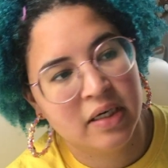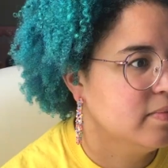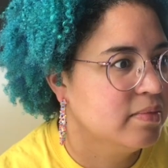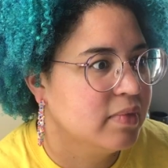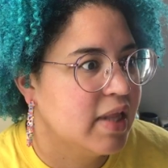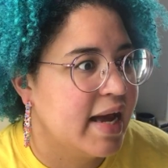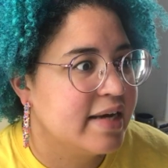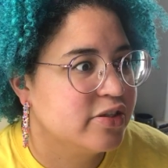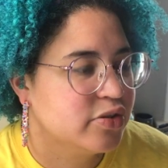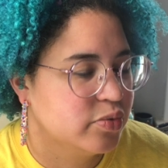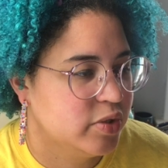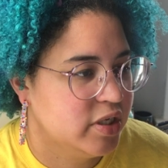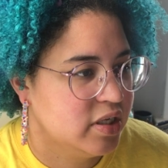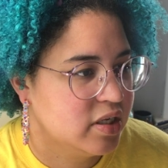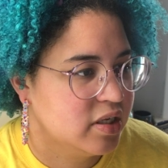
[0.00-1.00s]
Last
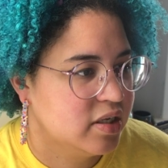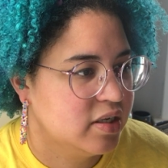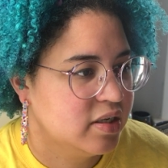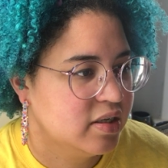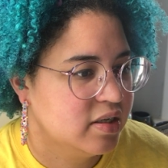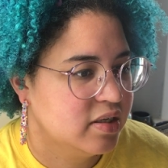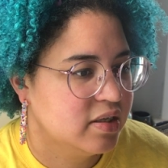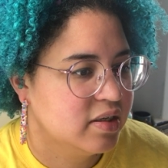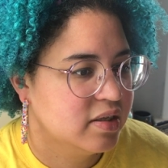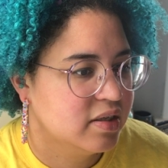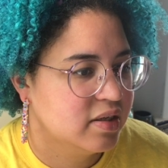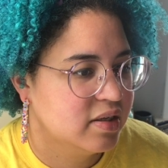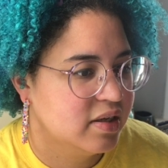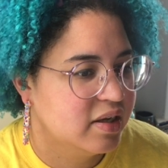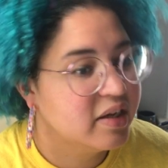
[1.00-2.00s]
week,
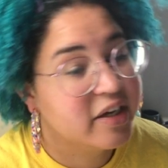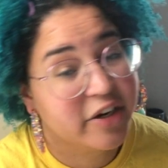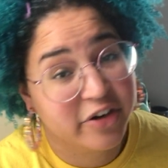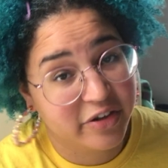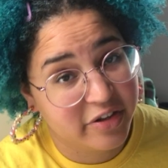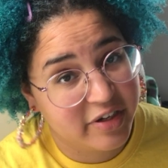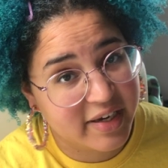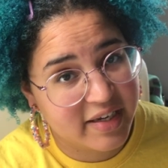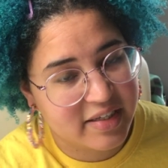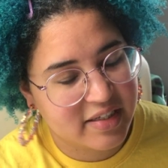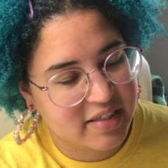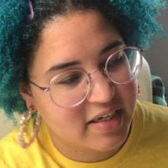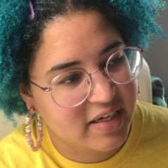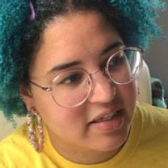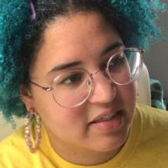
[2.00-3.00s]
here in the United
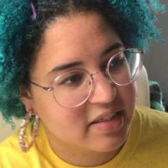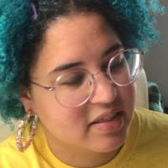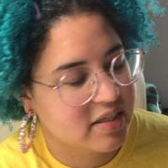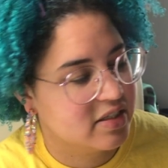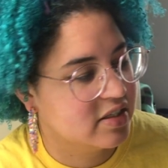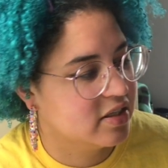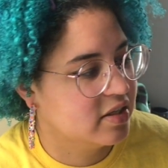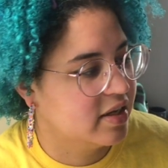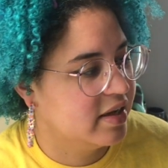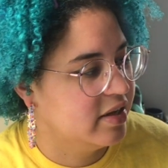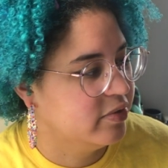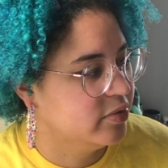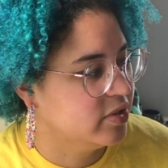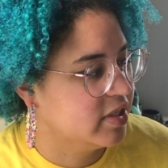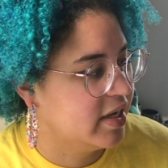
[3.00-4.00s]
States,
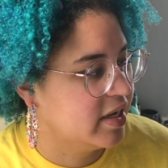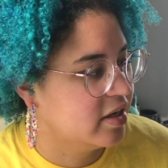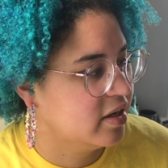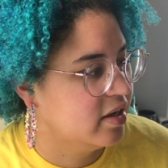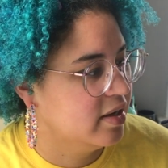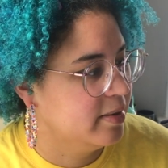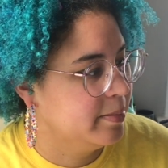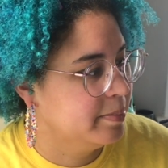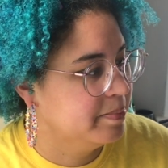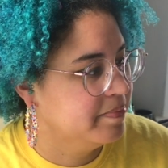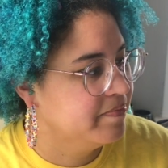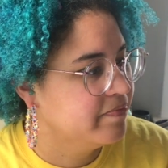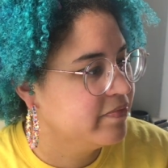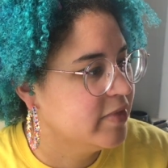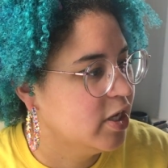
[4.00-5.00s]
it was like um,
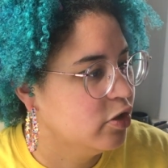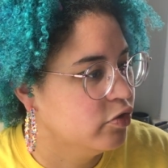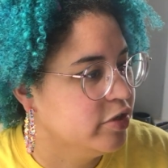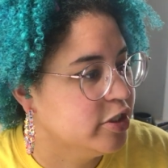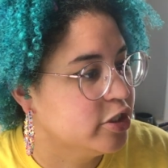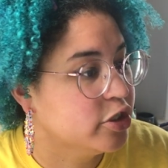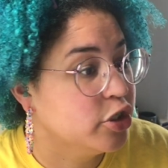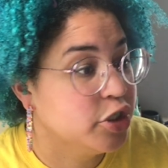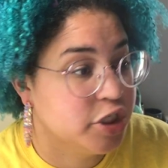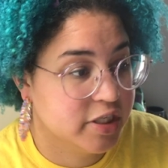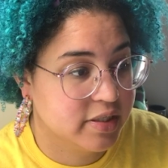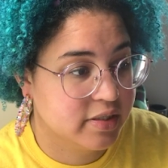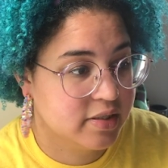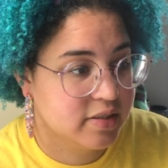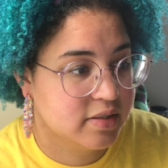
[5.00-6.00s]
a
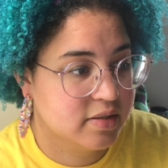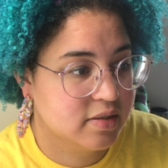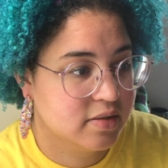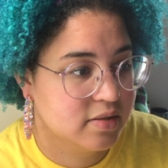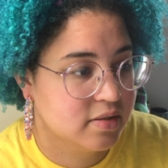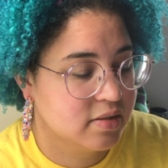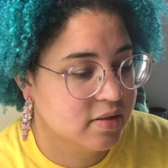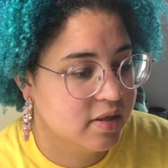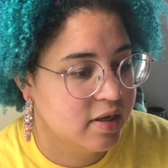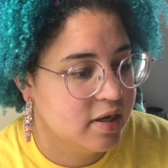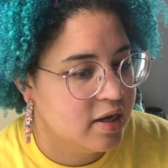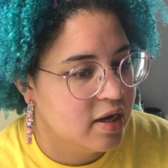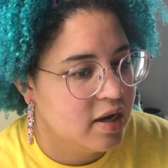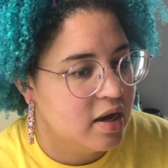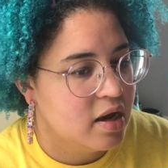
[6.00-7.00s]
resurgence
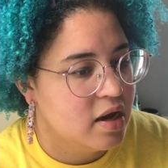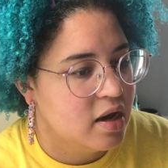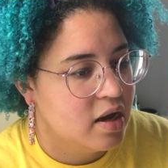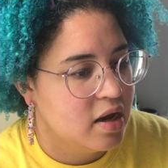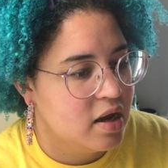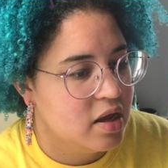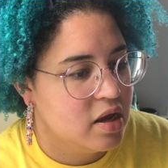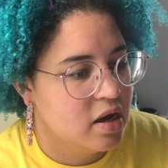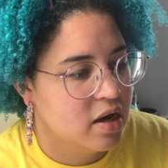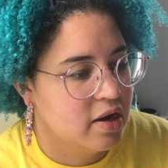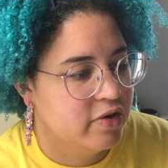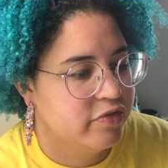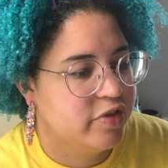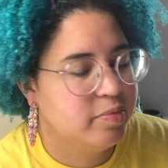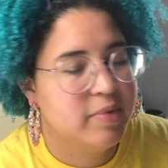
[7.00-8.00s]

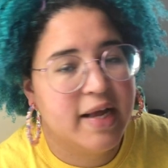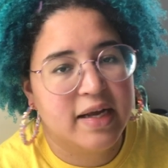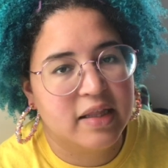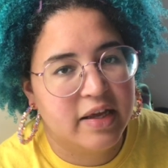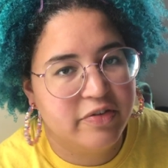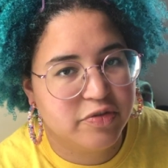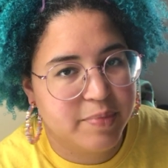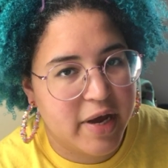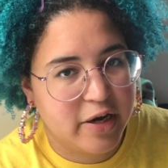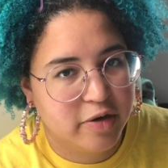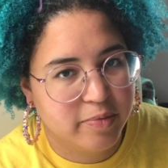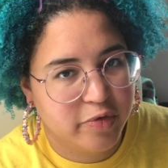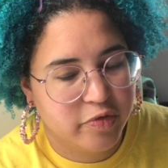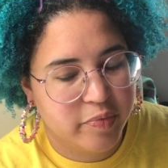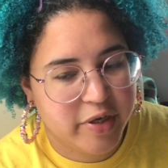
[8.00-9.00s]
of the Black Lives Matter
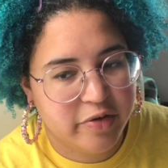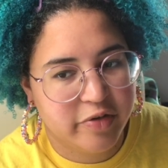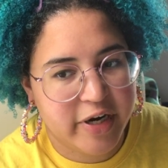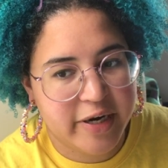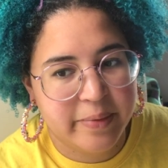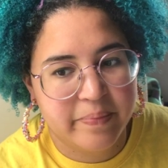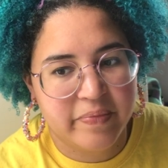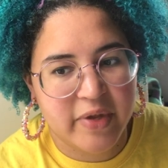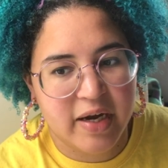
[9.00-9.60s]
movement, right?